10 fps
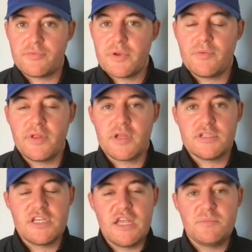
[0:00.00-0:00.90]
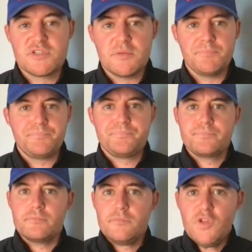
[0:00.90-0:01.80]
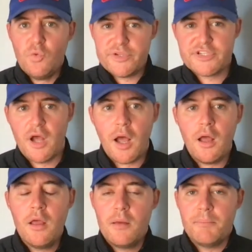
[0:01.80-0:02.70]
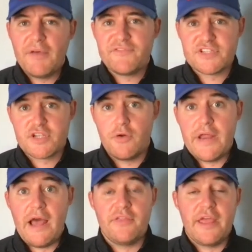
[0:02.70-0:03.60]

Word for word: three really good teams. We saw Memphis go down.